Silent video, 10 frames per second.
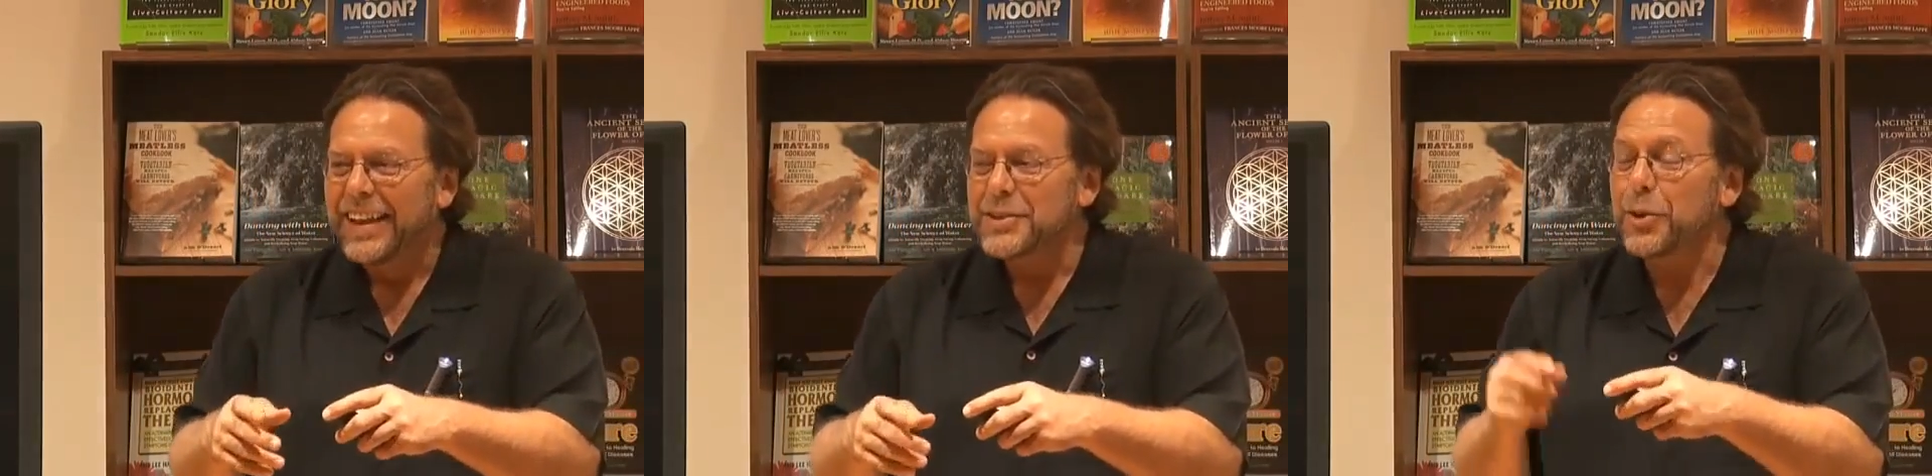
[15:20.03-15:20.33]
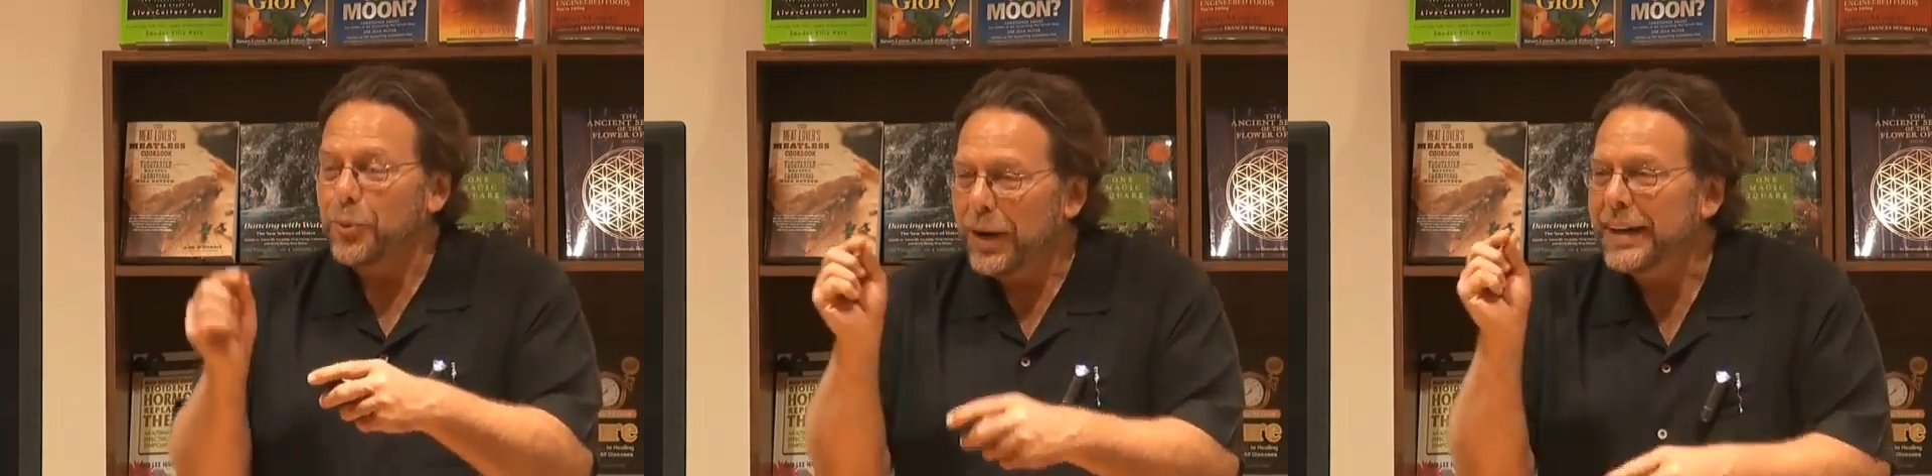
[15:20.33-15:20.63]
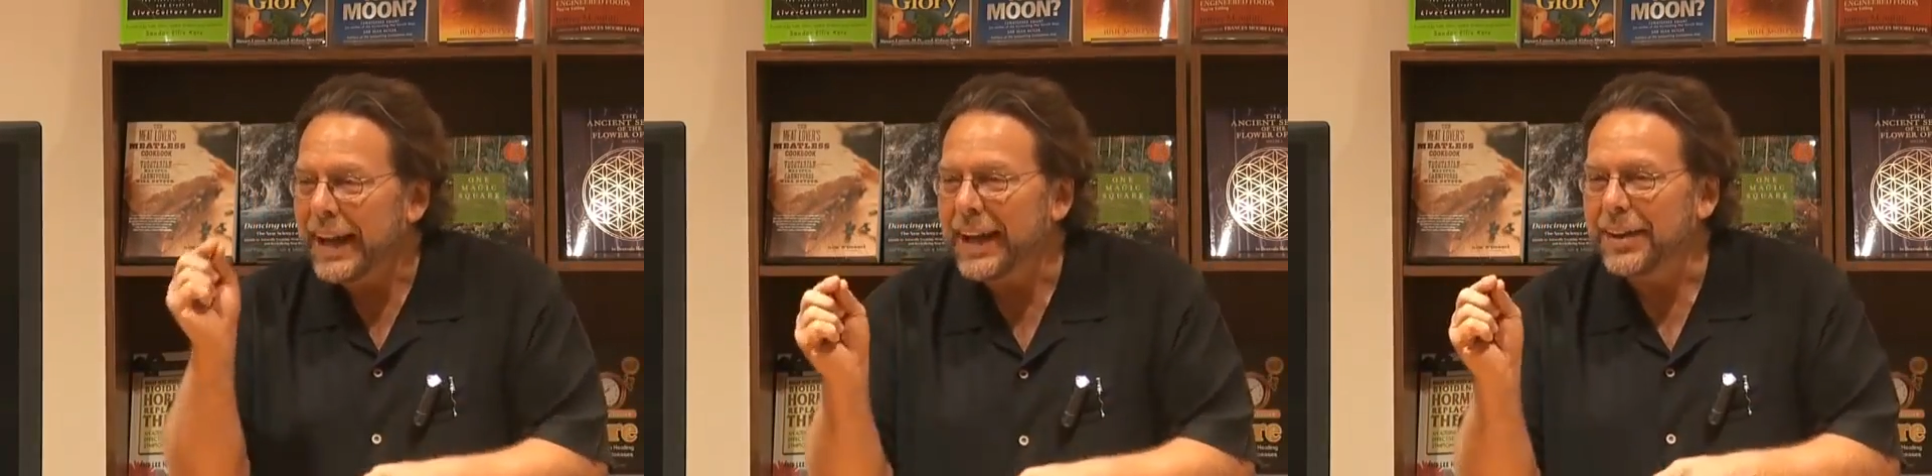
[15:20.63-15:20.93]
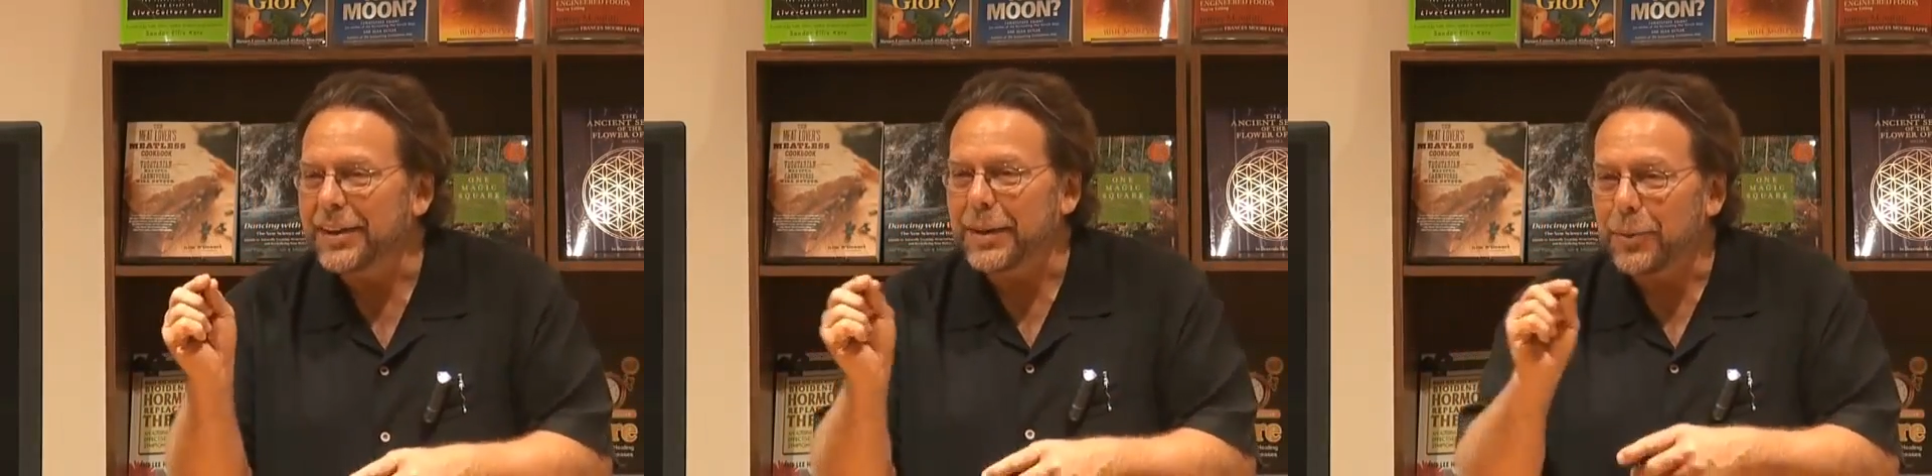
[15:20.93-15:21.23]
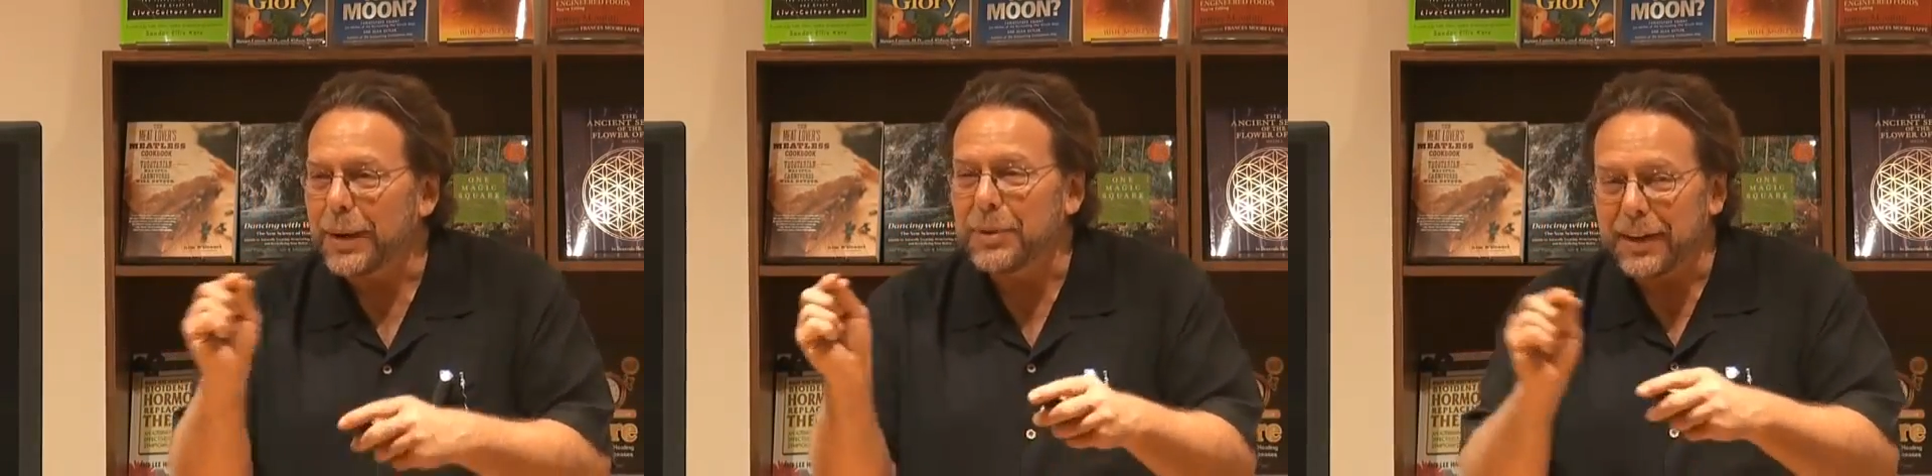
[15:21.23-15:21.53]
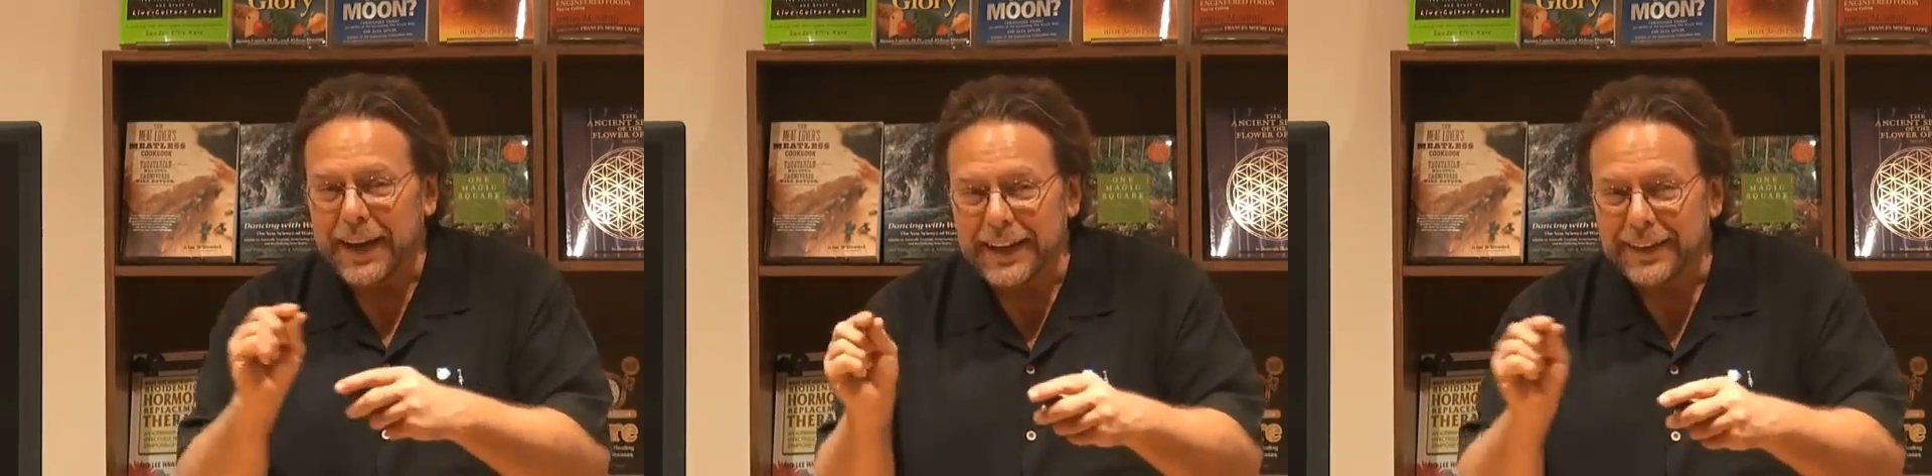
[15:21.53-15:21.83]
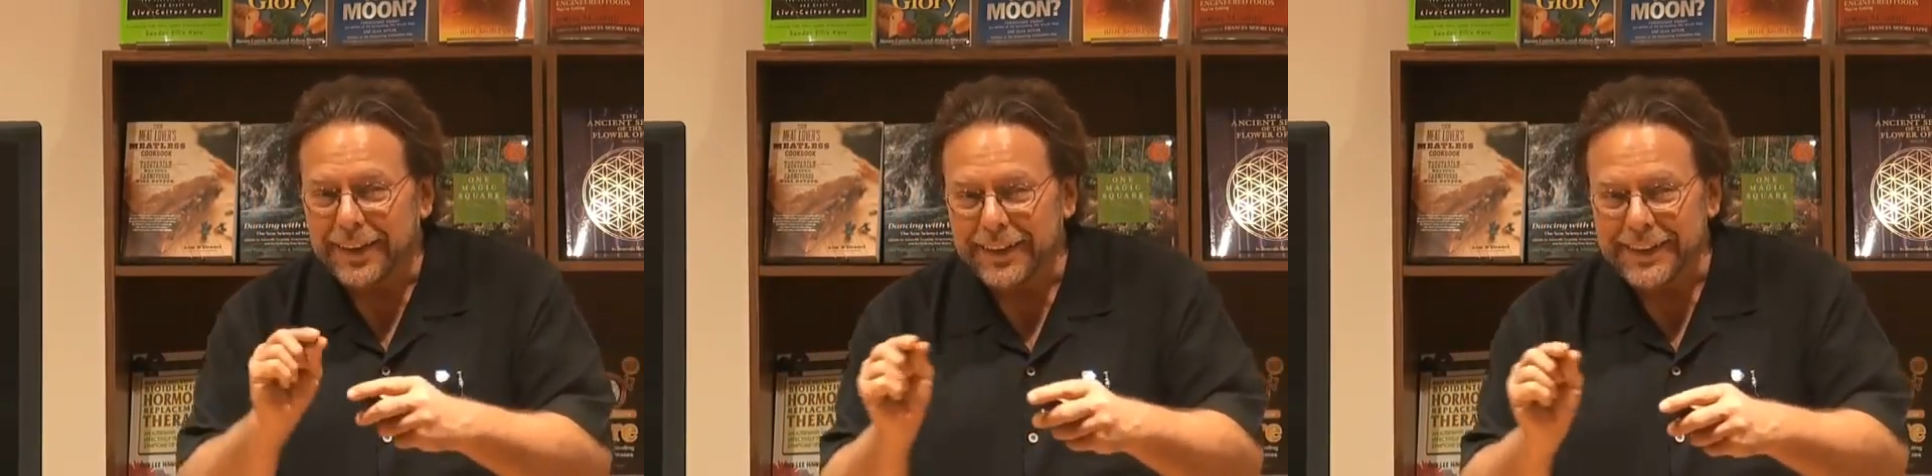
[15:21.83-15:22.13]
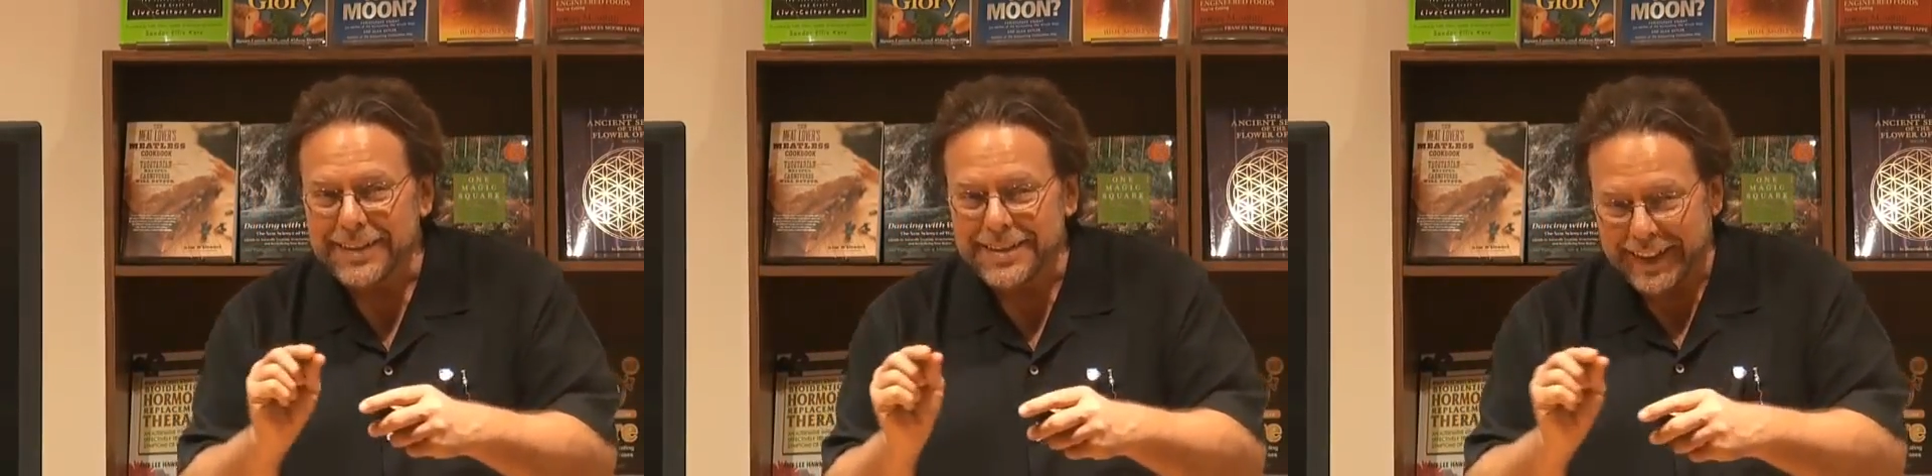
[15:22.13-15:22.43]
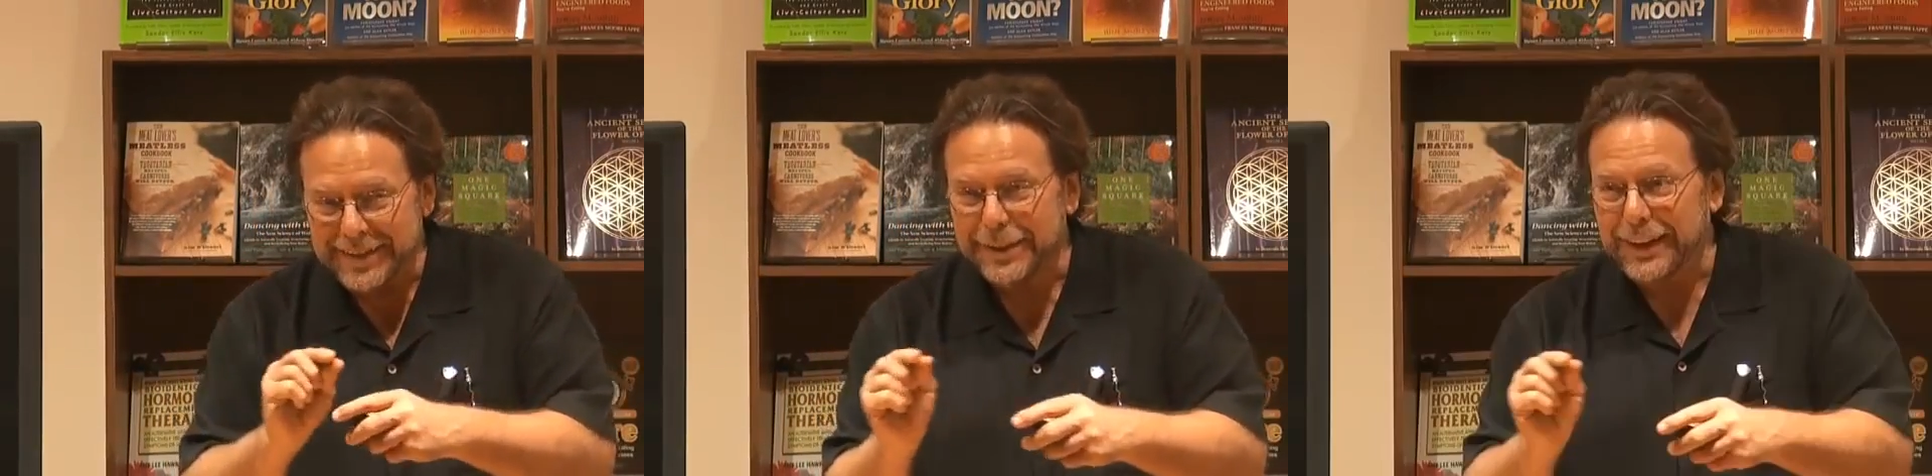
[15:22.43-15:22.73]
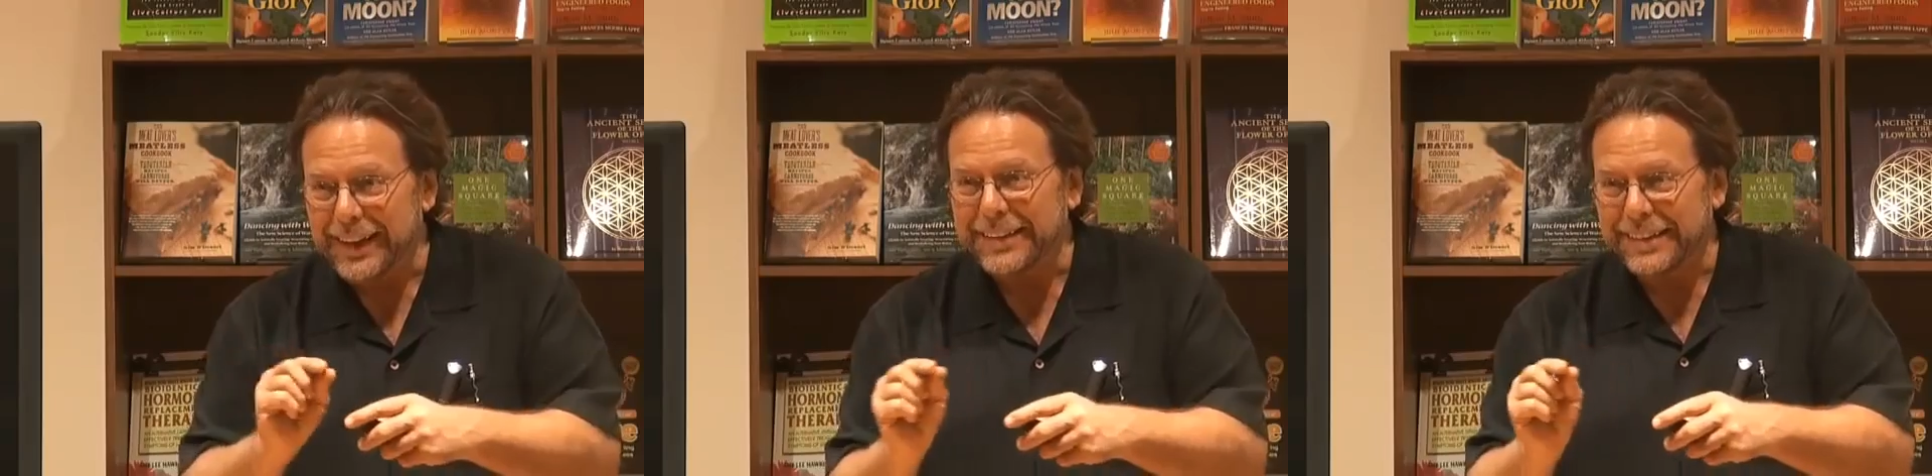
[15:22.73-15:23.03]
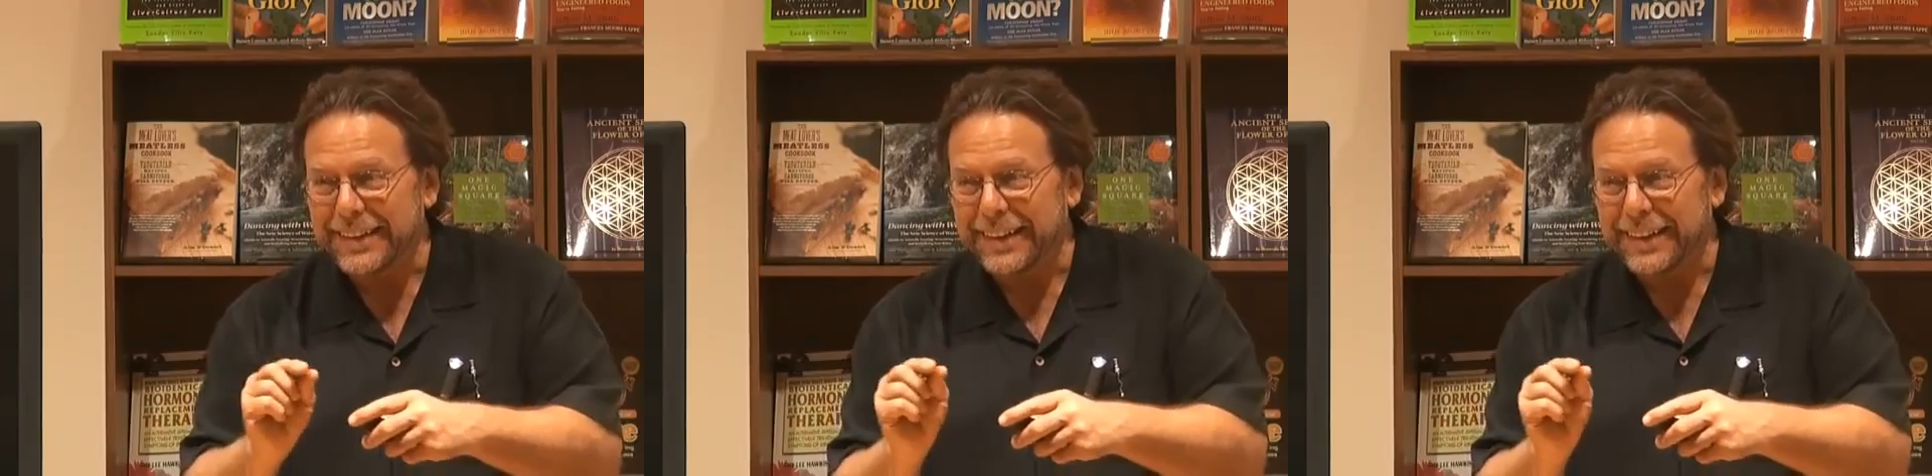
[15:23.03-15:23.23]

So one candle can wipe out any darkness? Yes or yes?